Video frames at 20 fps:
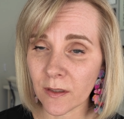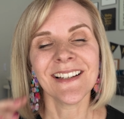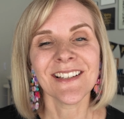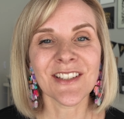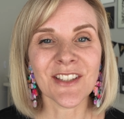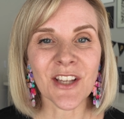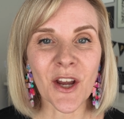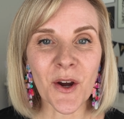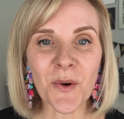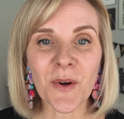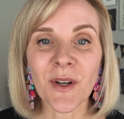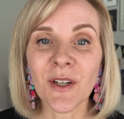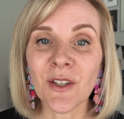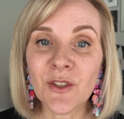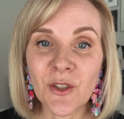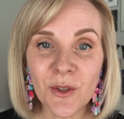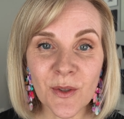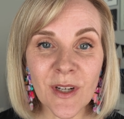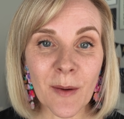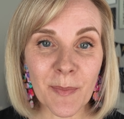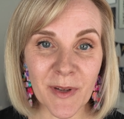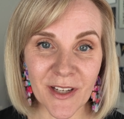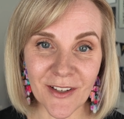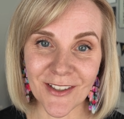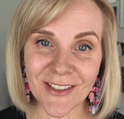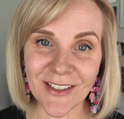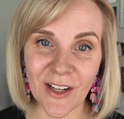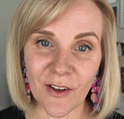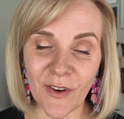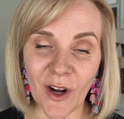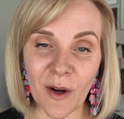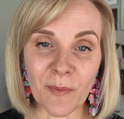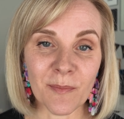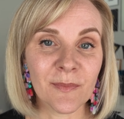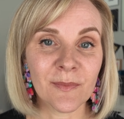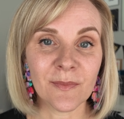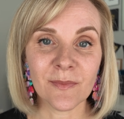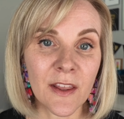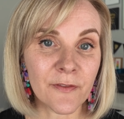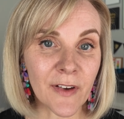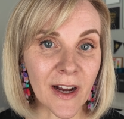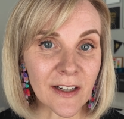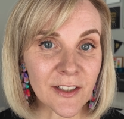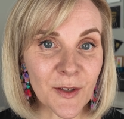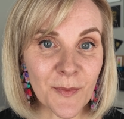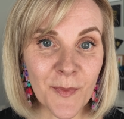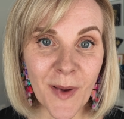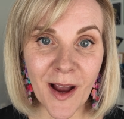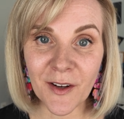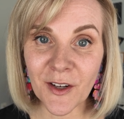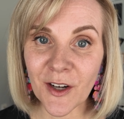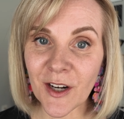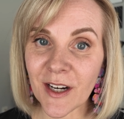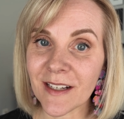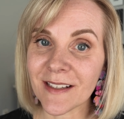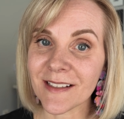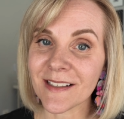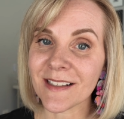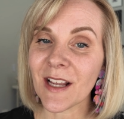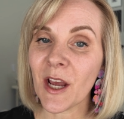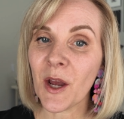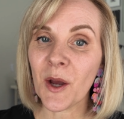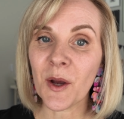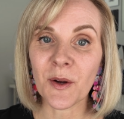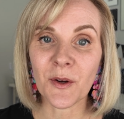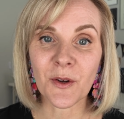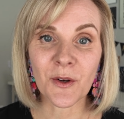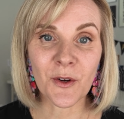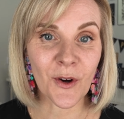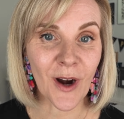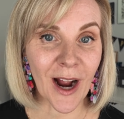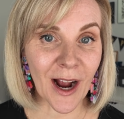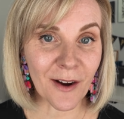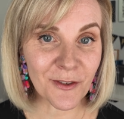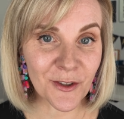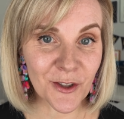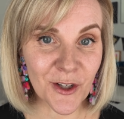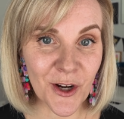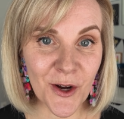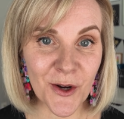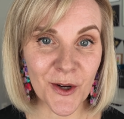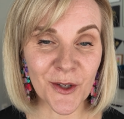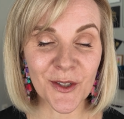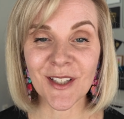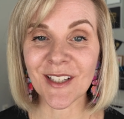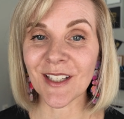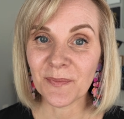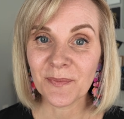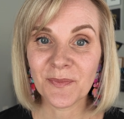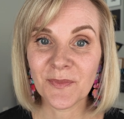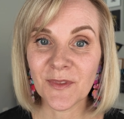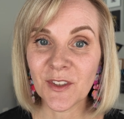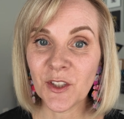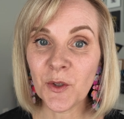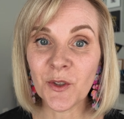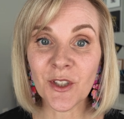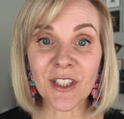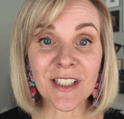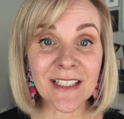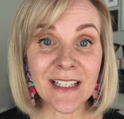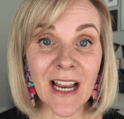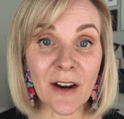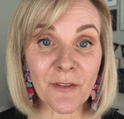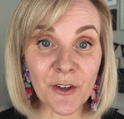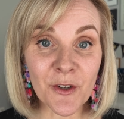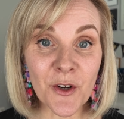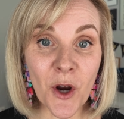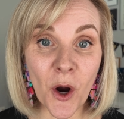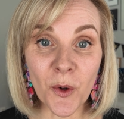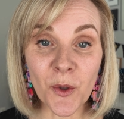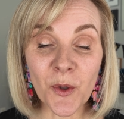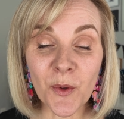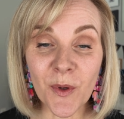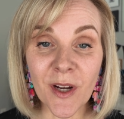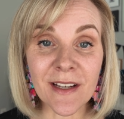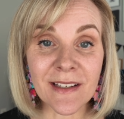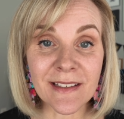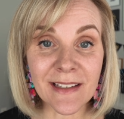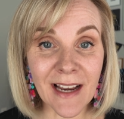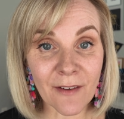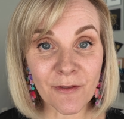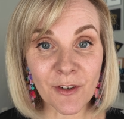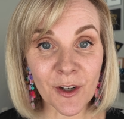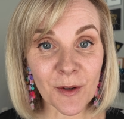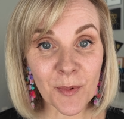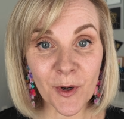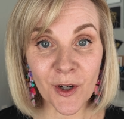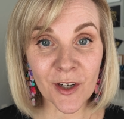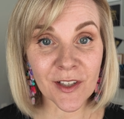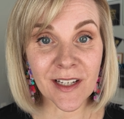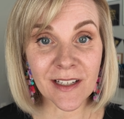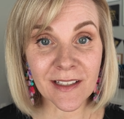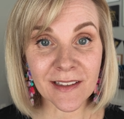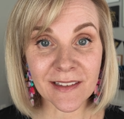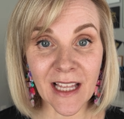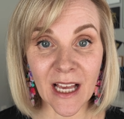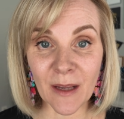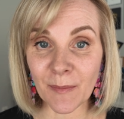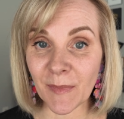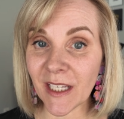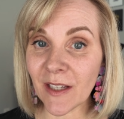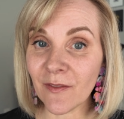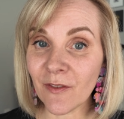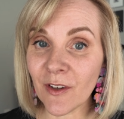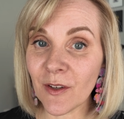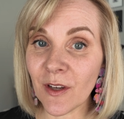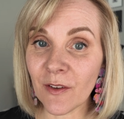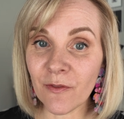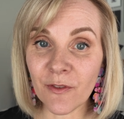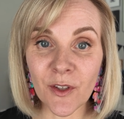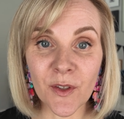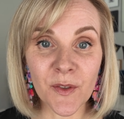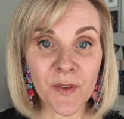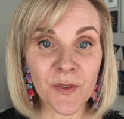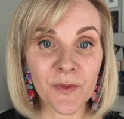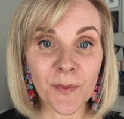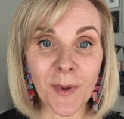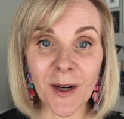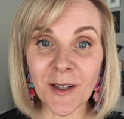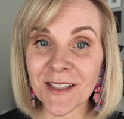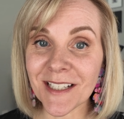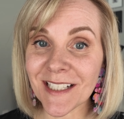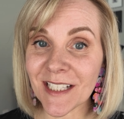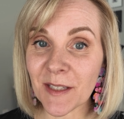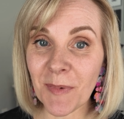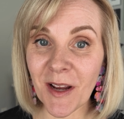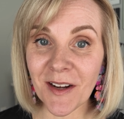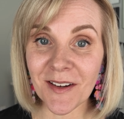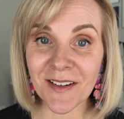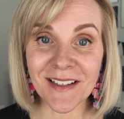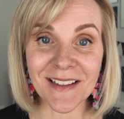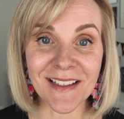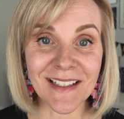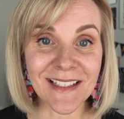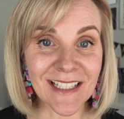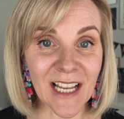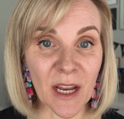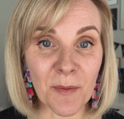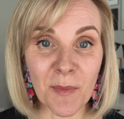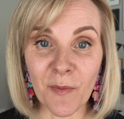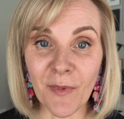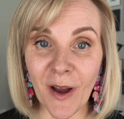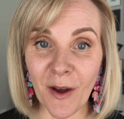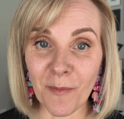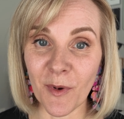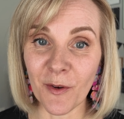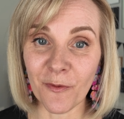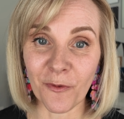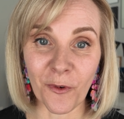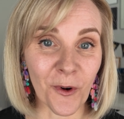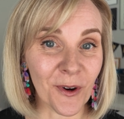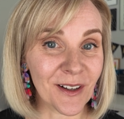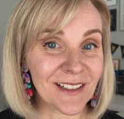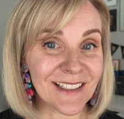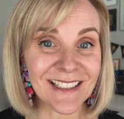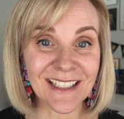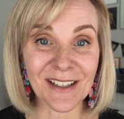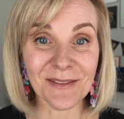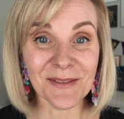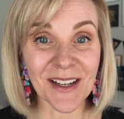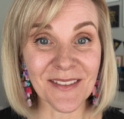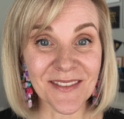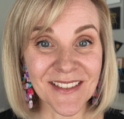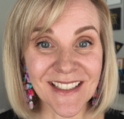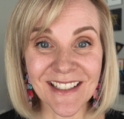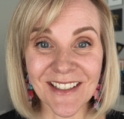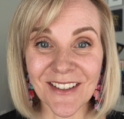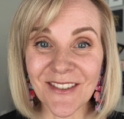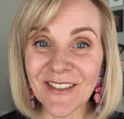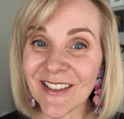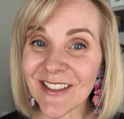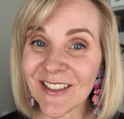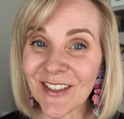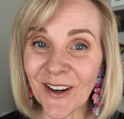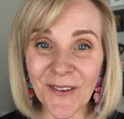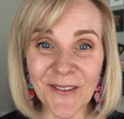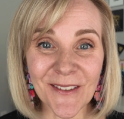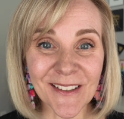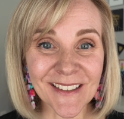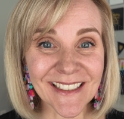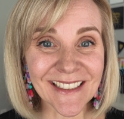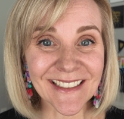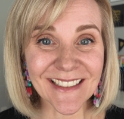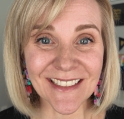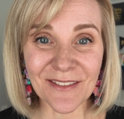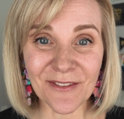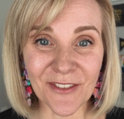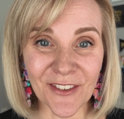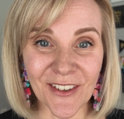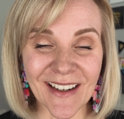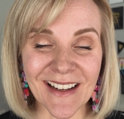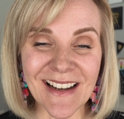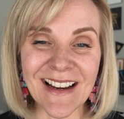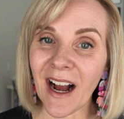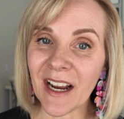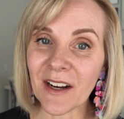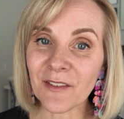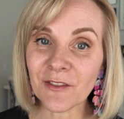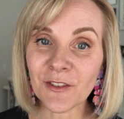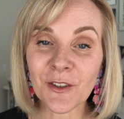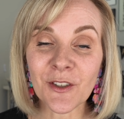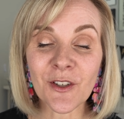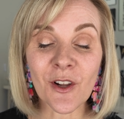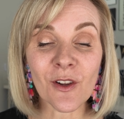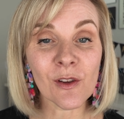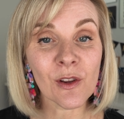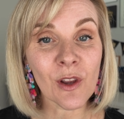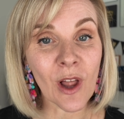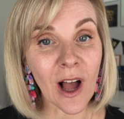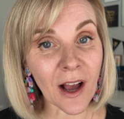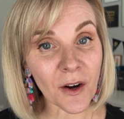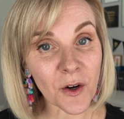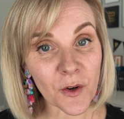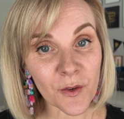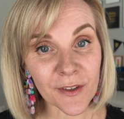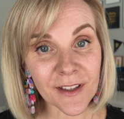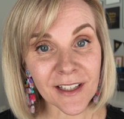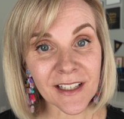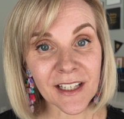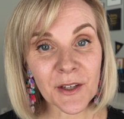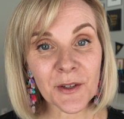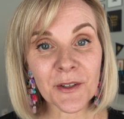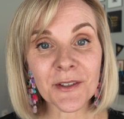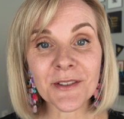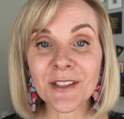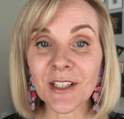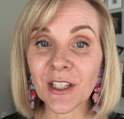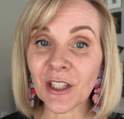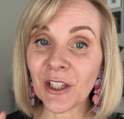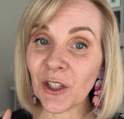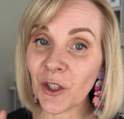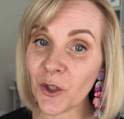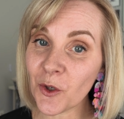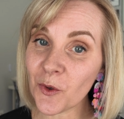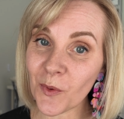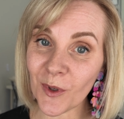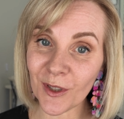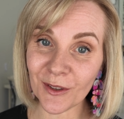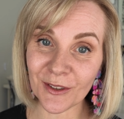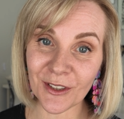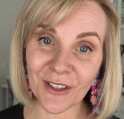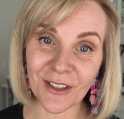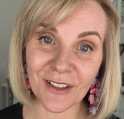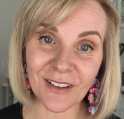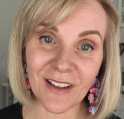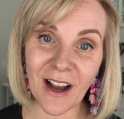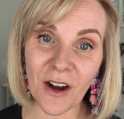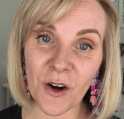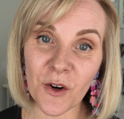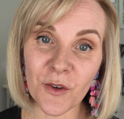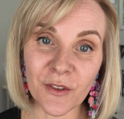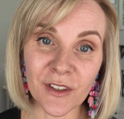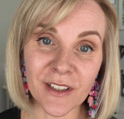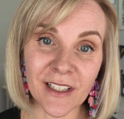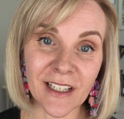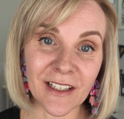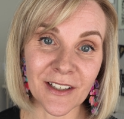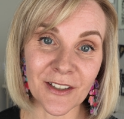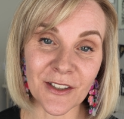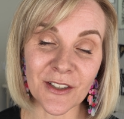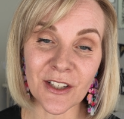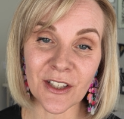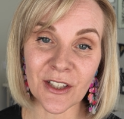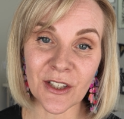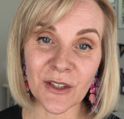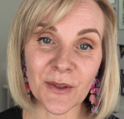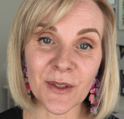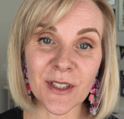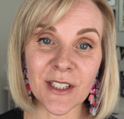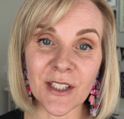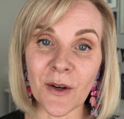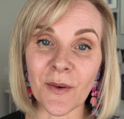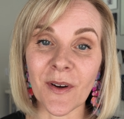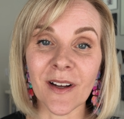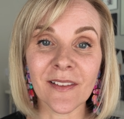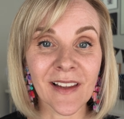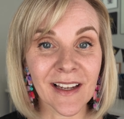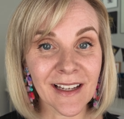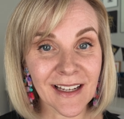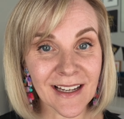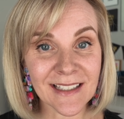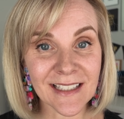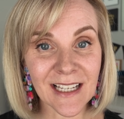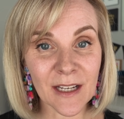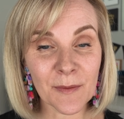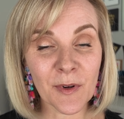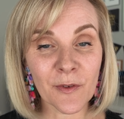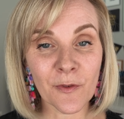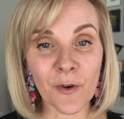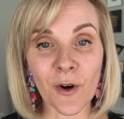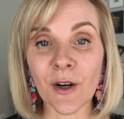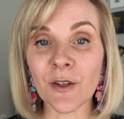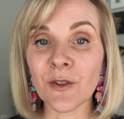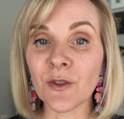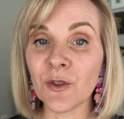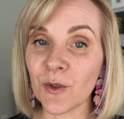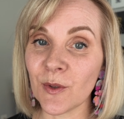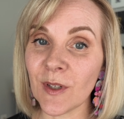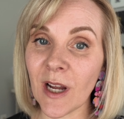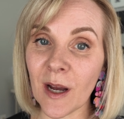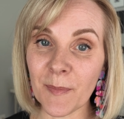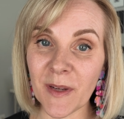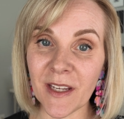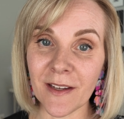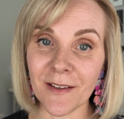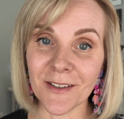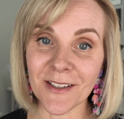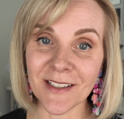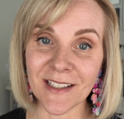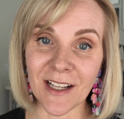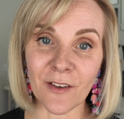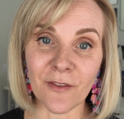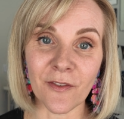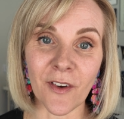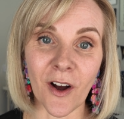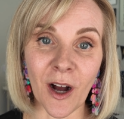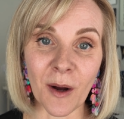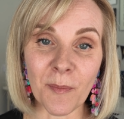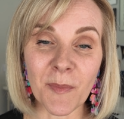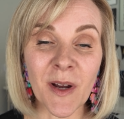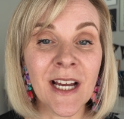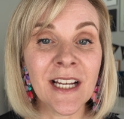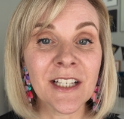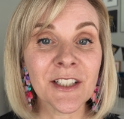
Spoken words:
So do not beat yourself up. The fact of the matter is, craft shows, you just never know. You can never predict them. Even if you've participated in the same event before, sometimes it goes totally different. I have learned a lot over the years. You will learn a lot over the years too. So like I said before, do not beat yourself up.